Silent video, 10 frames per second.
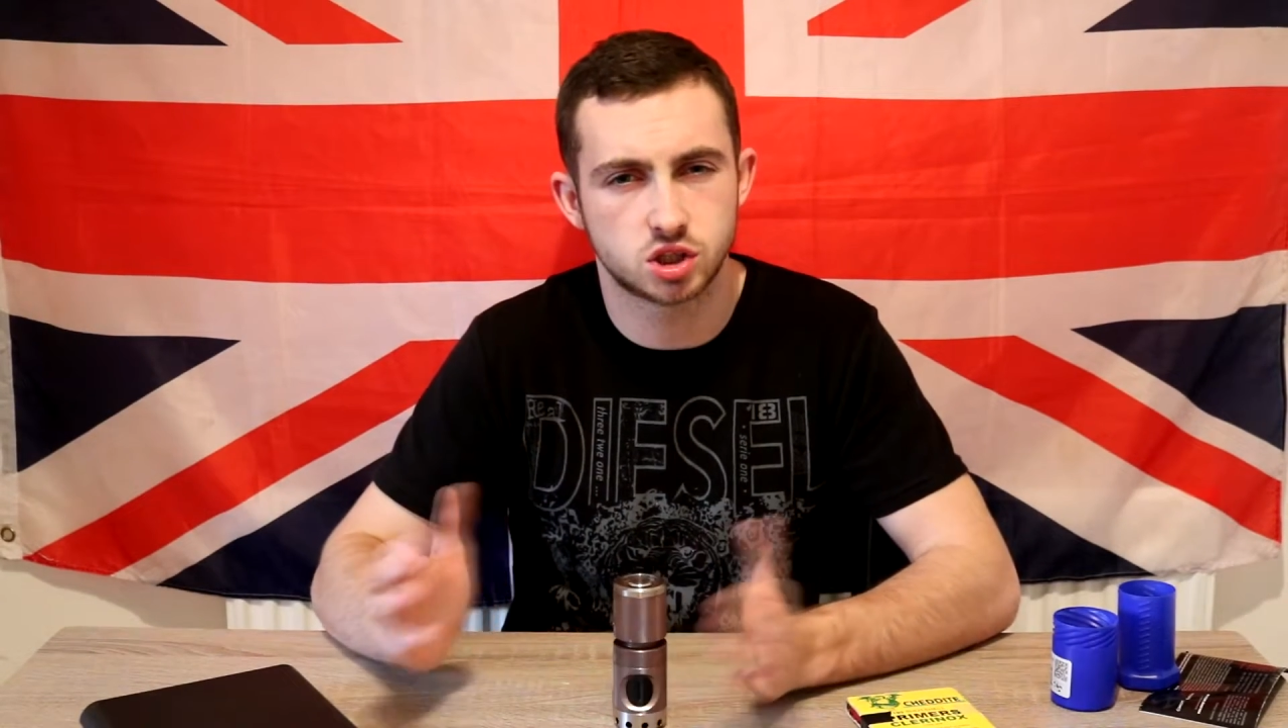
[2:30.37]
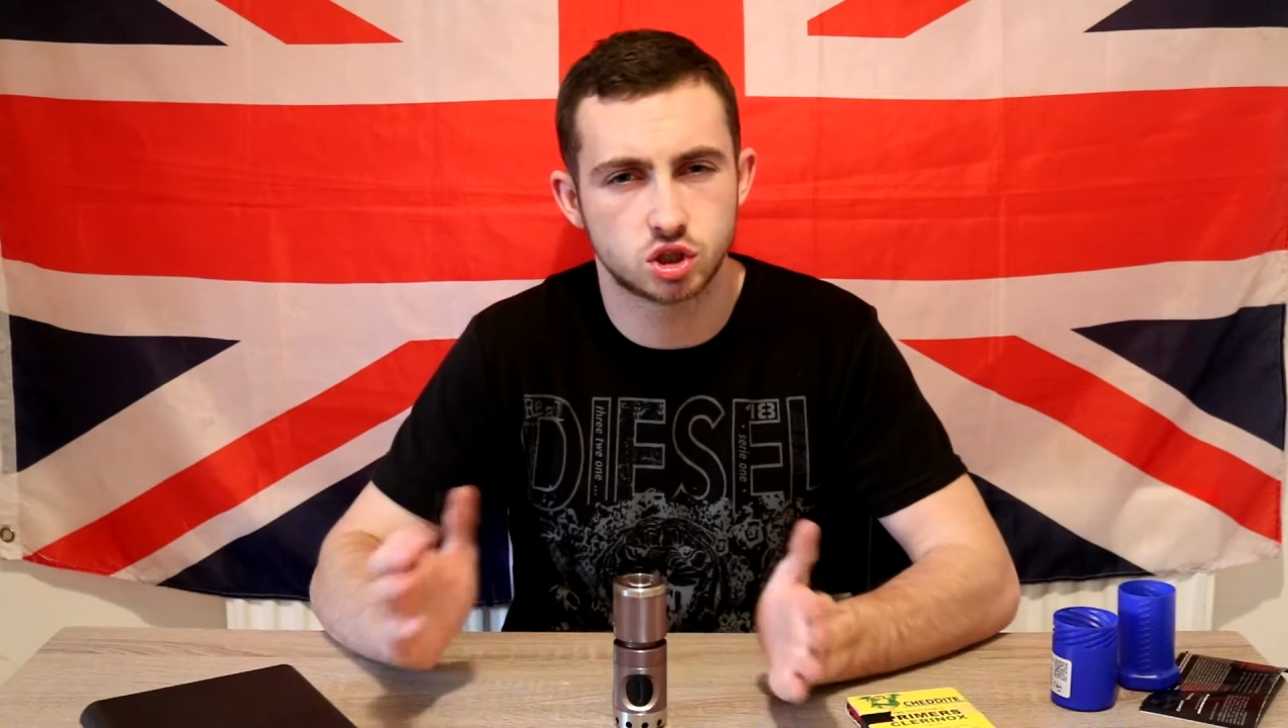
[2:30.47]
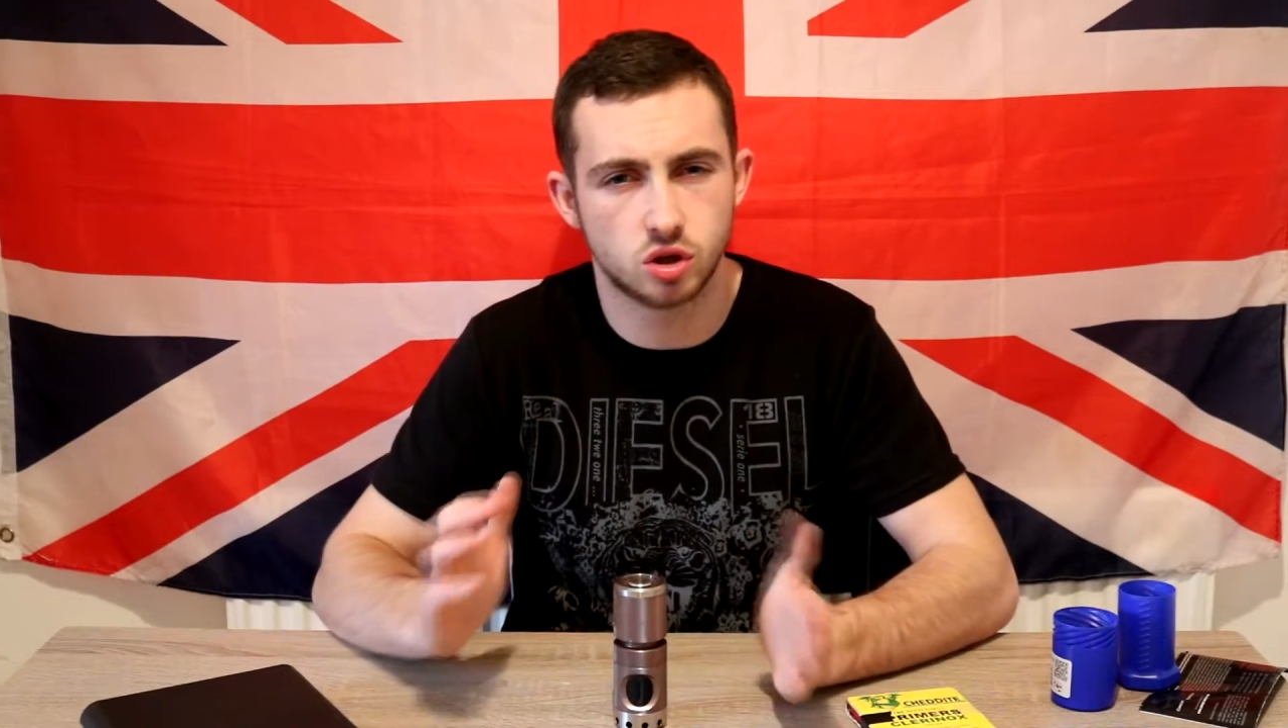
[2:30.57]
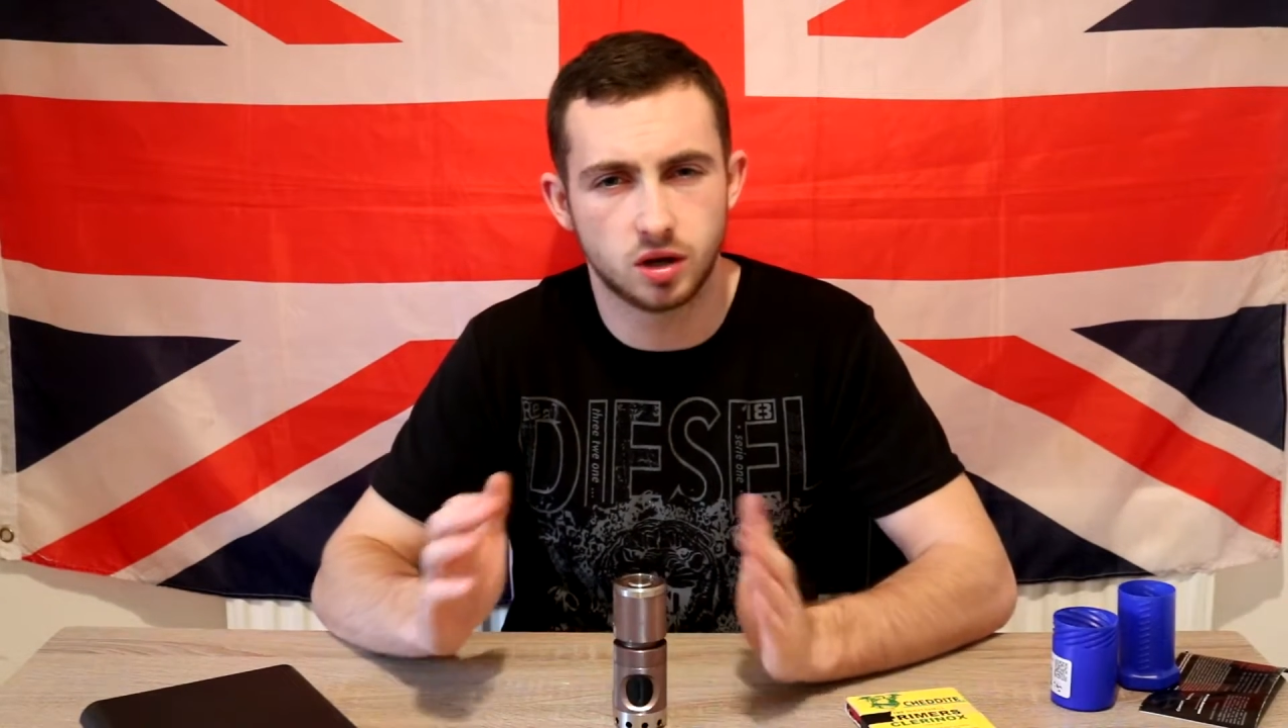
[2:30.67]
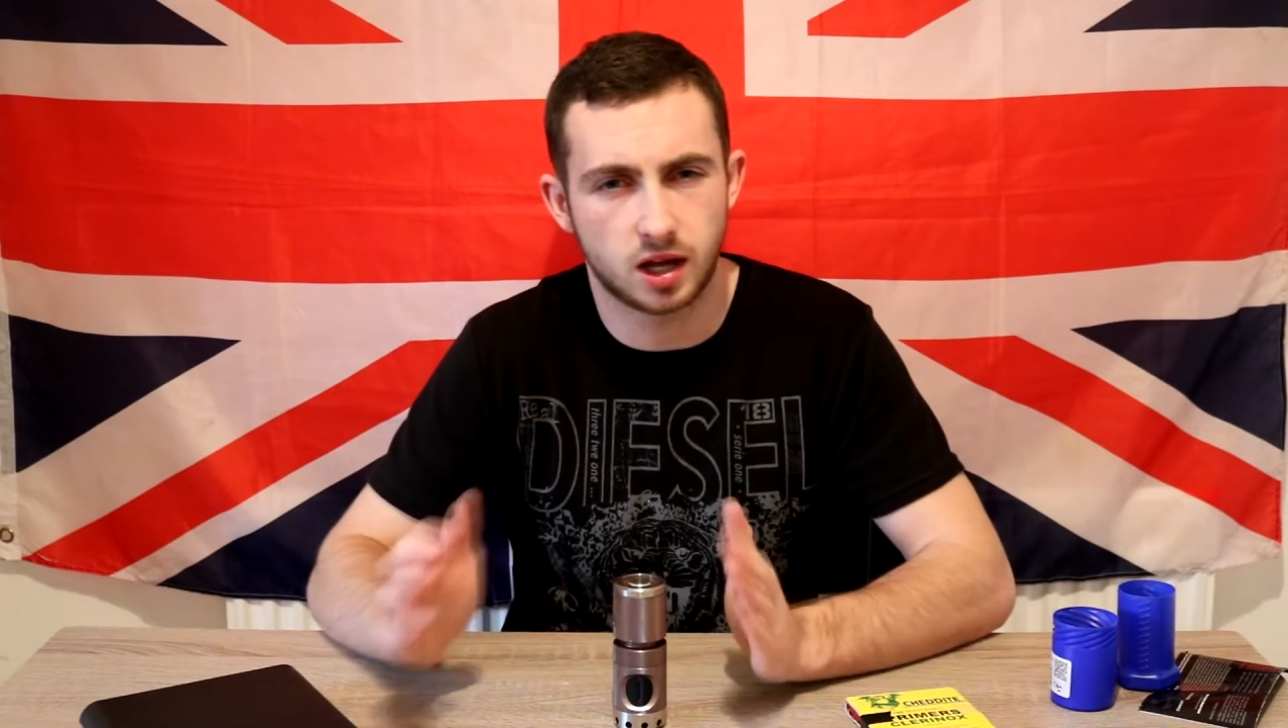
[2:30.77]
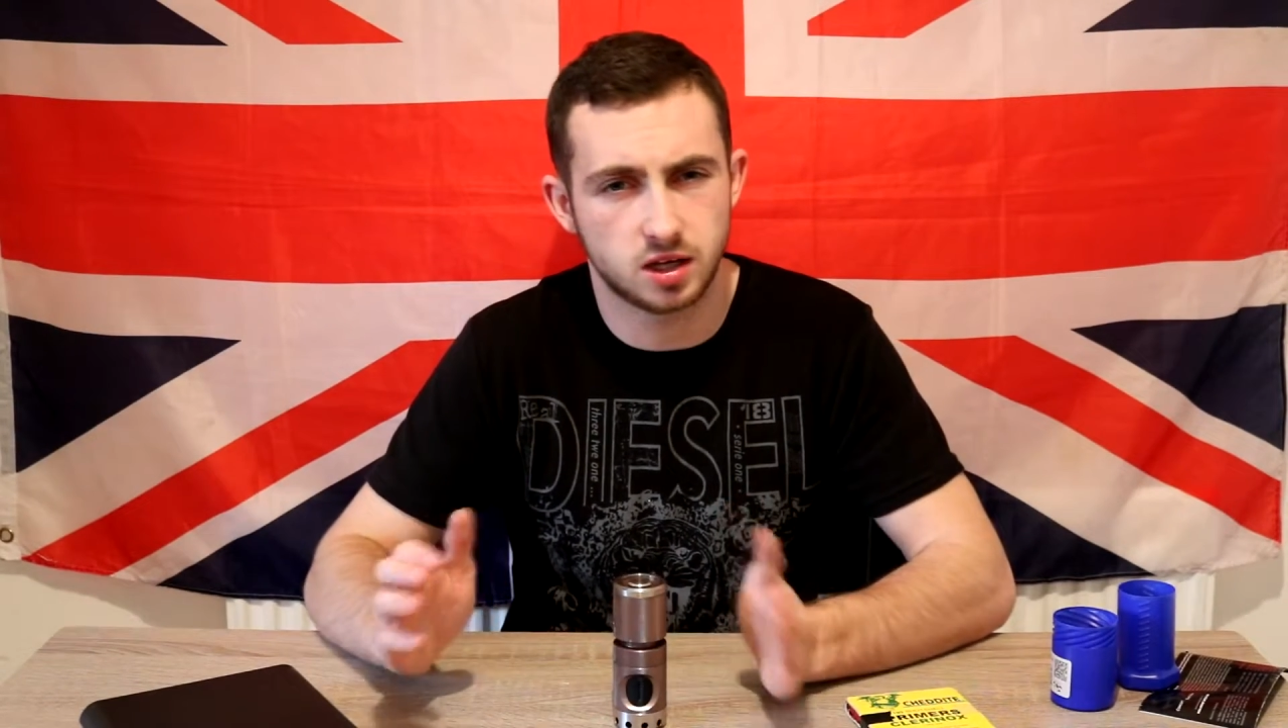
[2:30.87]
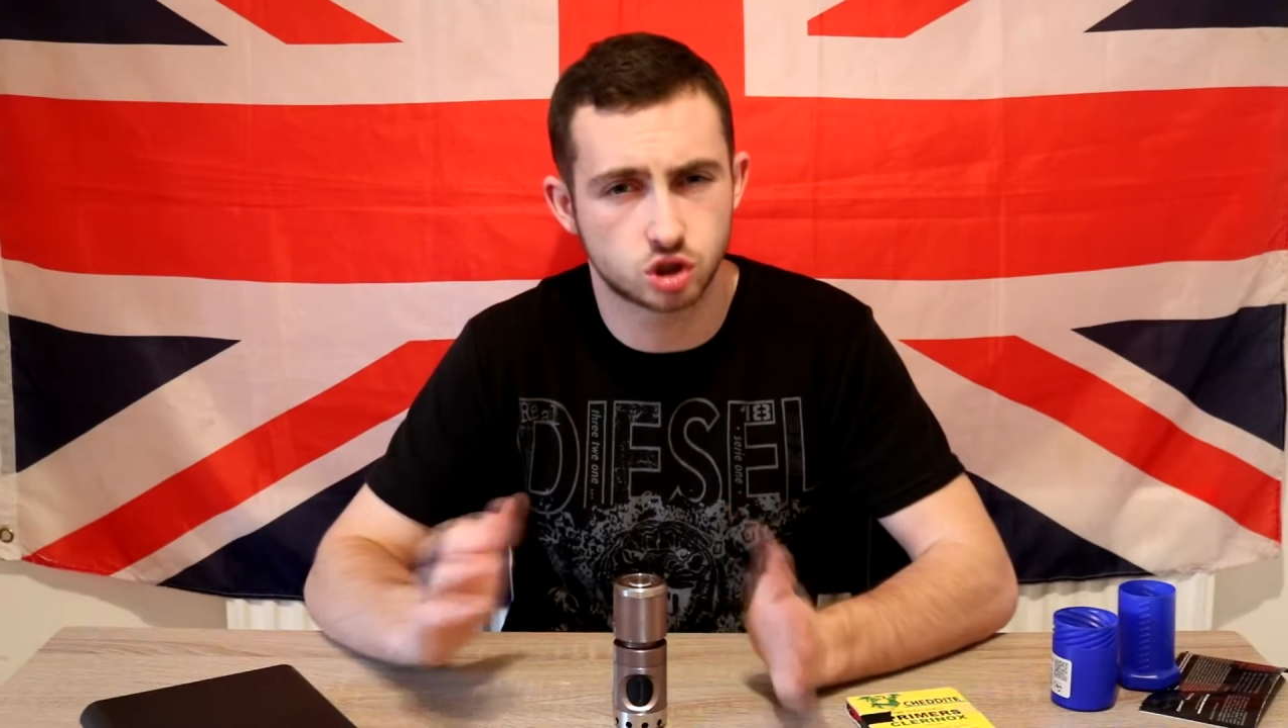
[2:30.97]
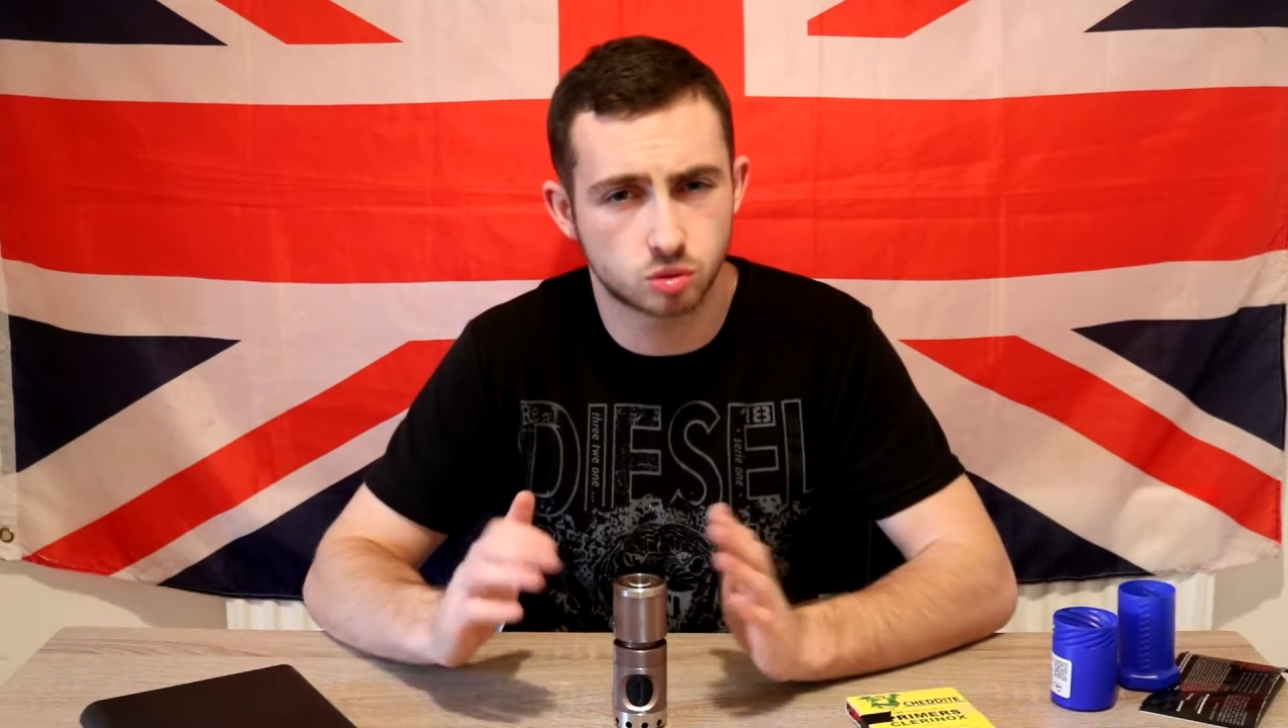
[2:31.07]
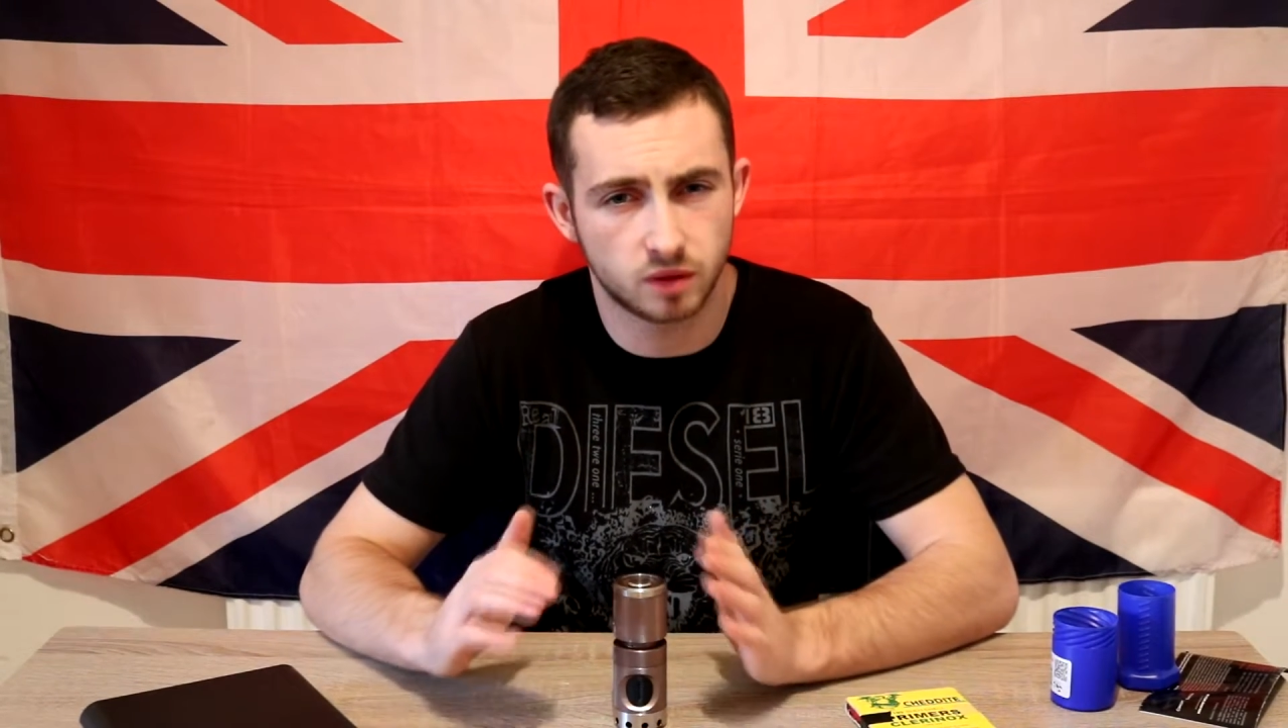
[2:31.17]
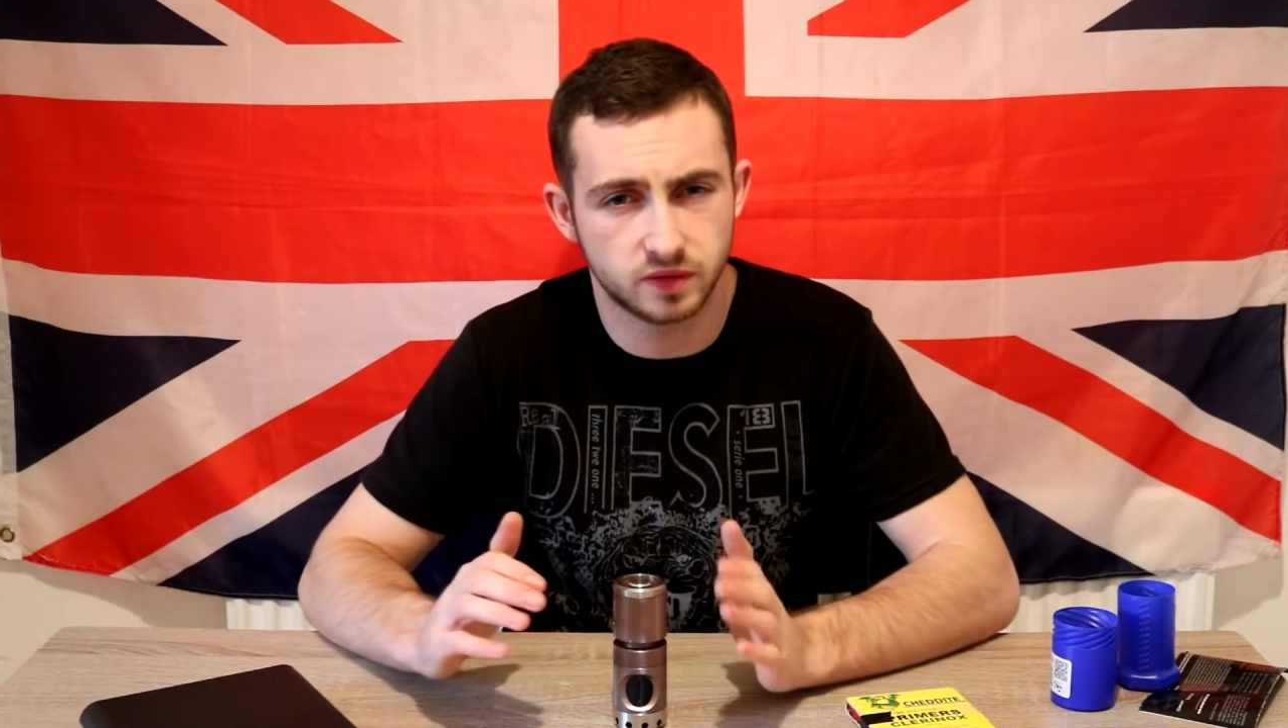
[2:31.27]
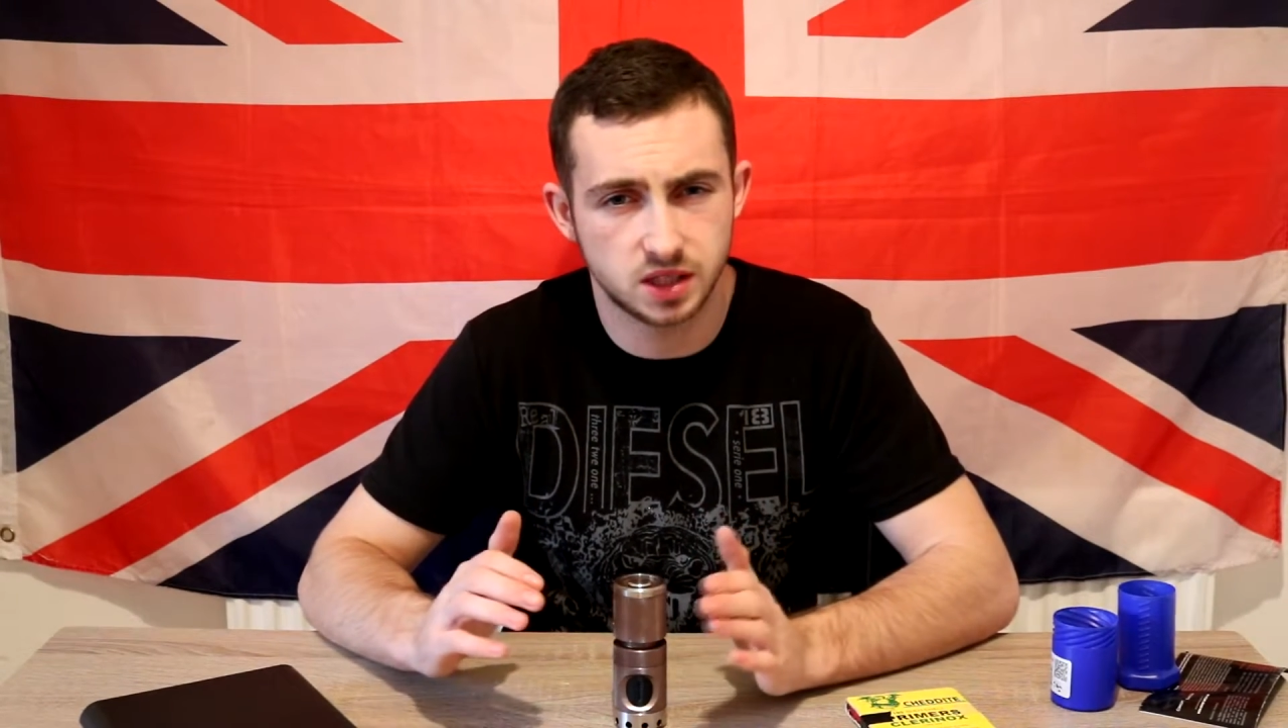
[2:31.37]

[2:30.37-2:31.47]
to something like a SWAT